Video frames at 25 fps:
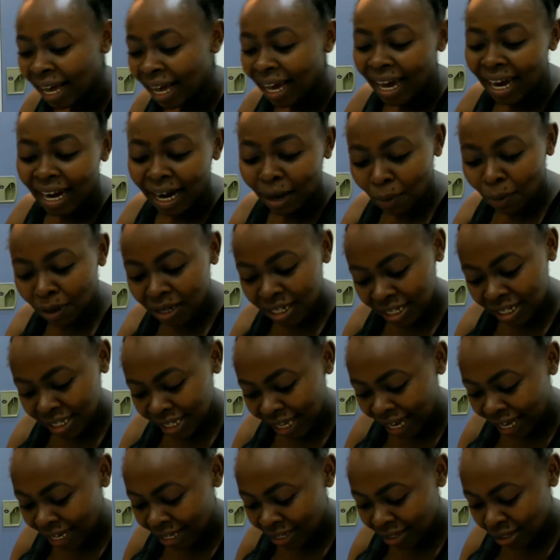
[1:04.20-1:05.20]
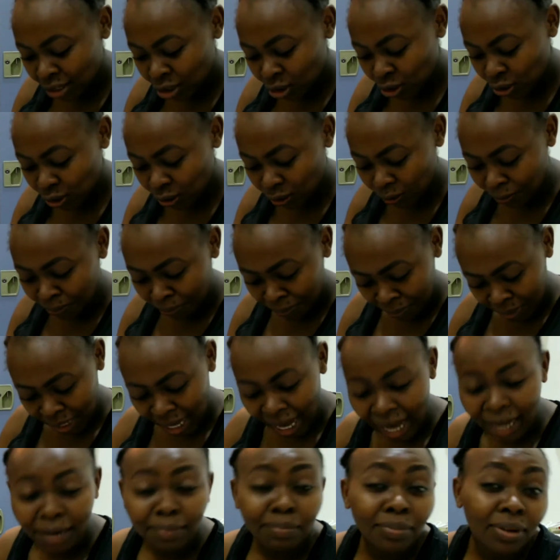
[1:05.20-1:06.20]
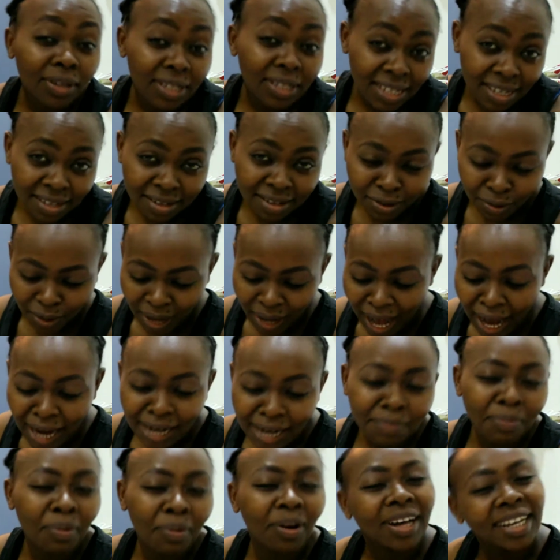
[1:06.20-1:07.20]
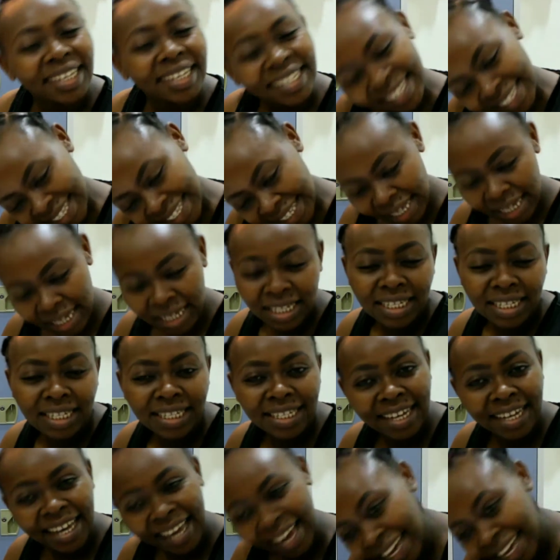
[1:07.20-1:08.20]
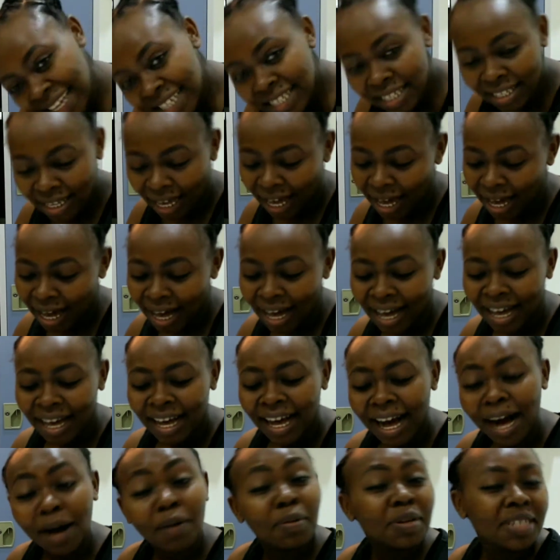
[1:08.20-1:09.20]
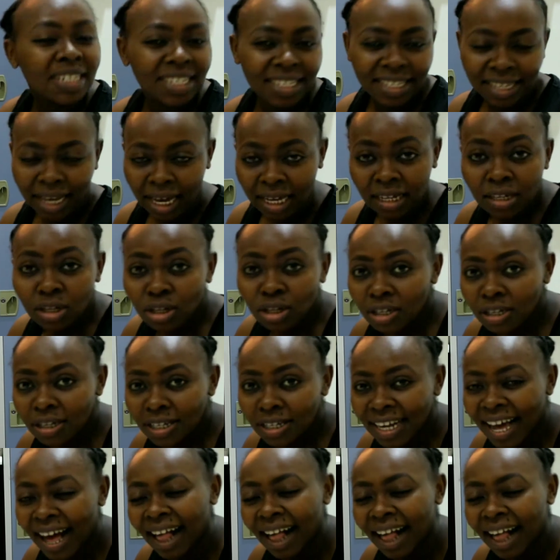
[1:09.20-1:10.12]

and I want us guys to unbox it together. I want us guys to